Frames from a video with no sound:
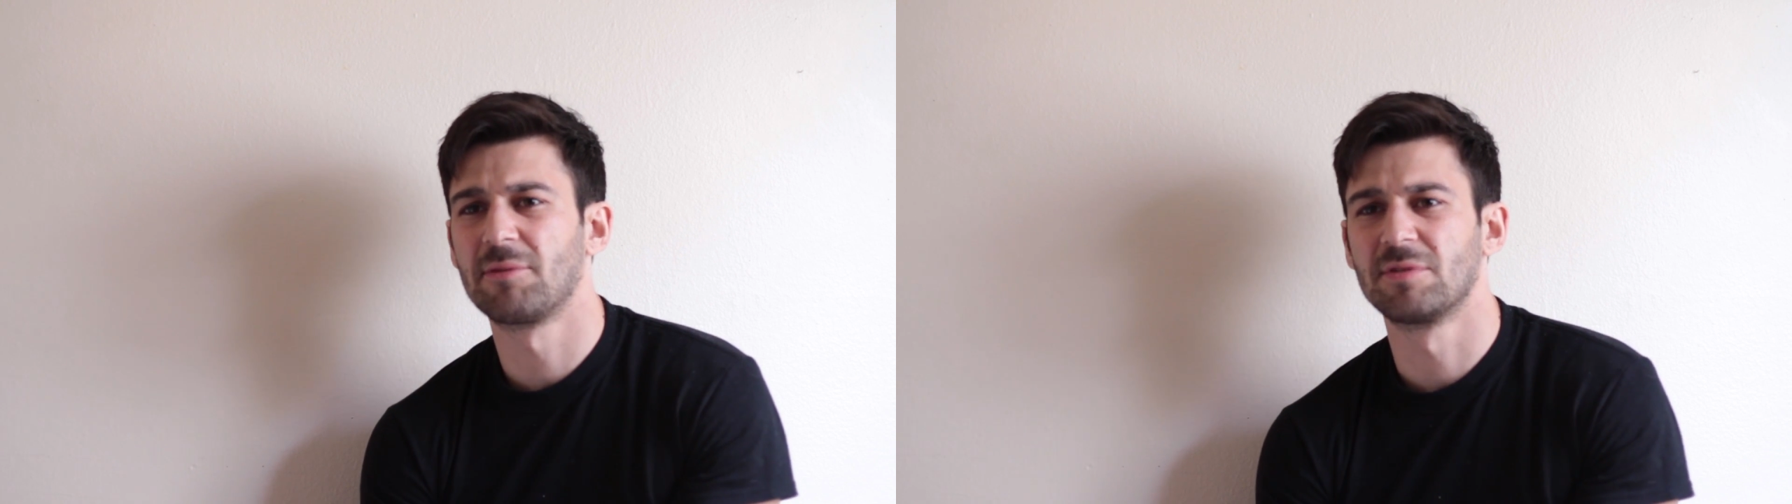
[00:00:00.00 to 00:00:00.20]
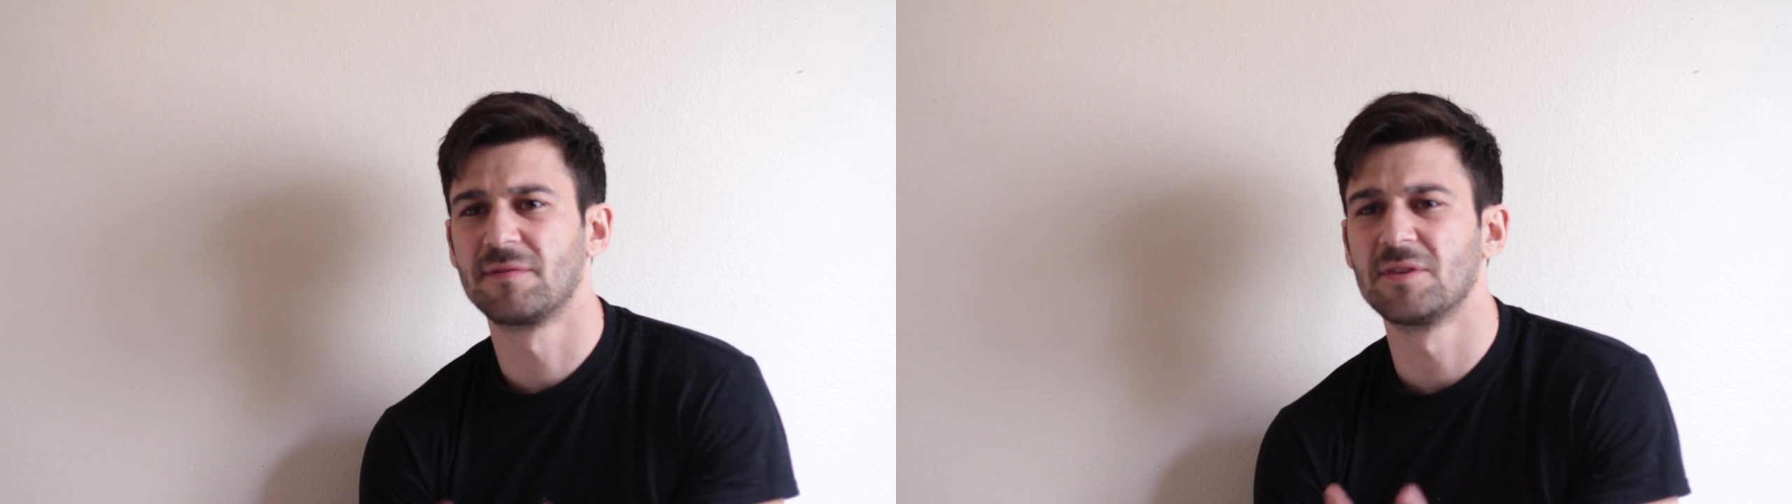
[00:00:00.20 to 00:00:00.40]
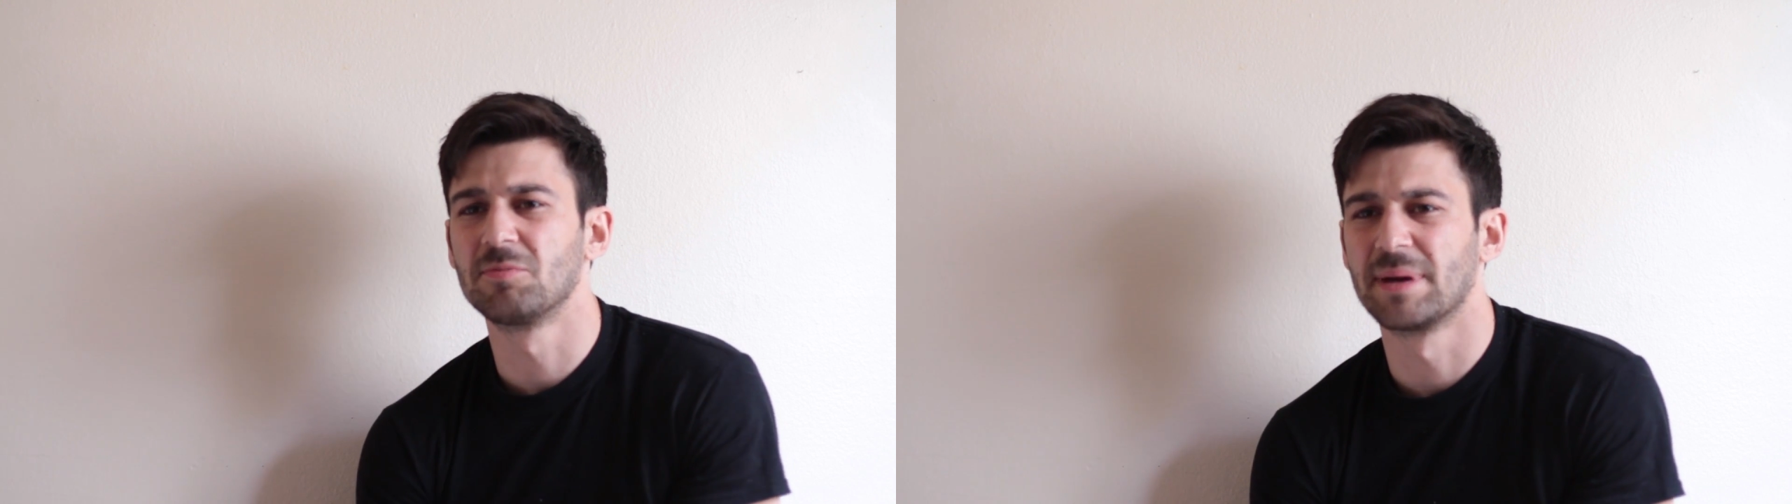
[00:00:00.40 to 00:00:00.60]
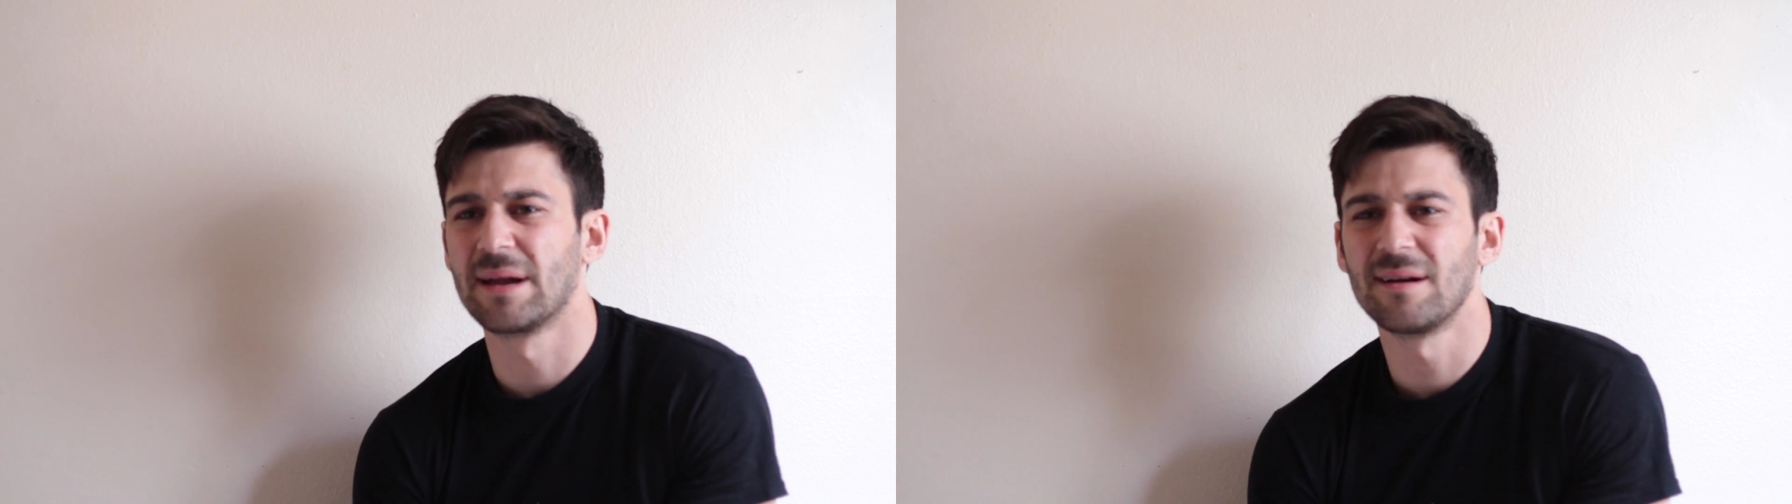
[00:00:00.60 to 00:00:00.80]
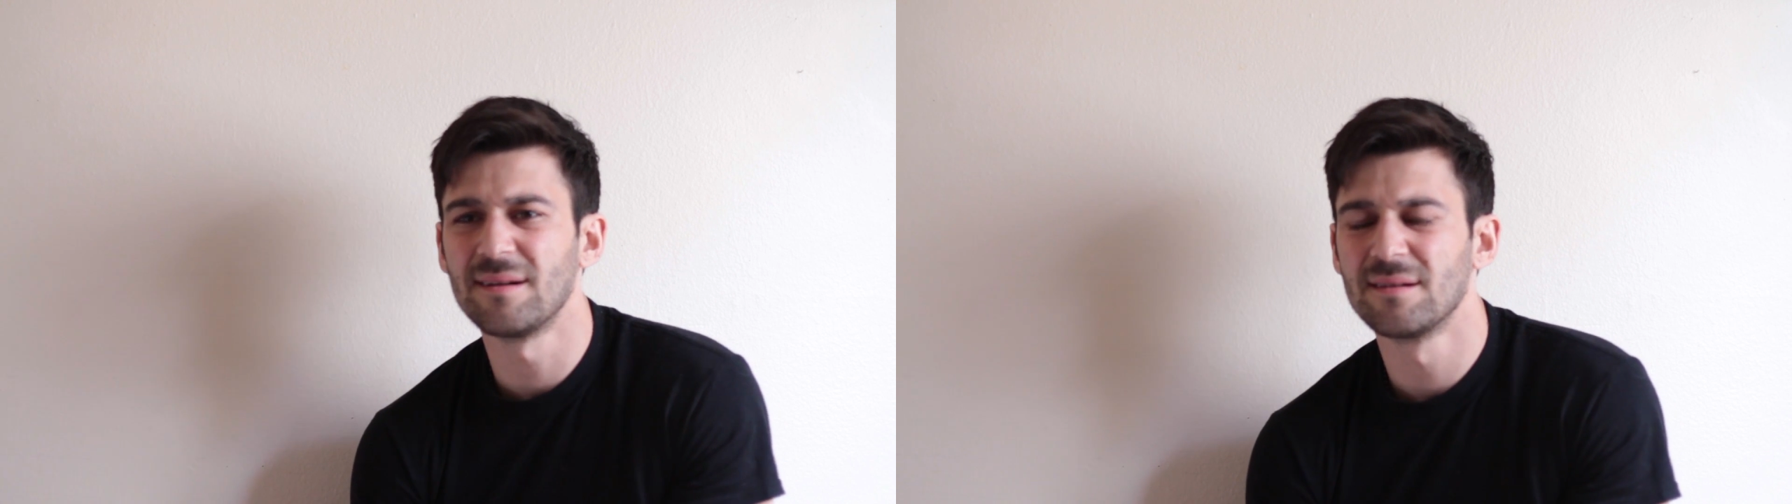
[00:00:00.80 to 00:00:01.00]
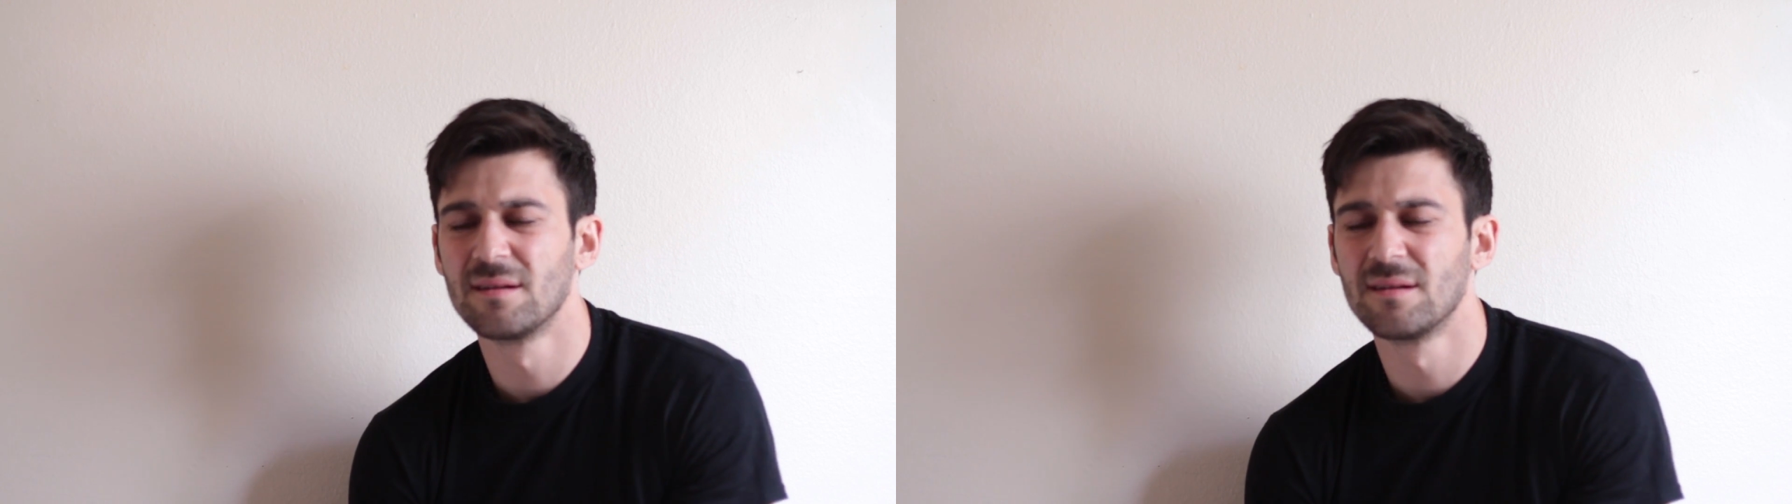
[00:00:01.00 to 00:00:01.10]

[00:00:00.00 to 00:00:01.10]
I would feel better?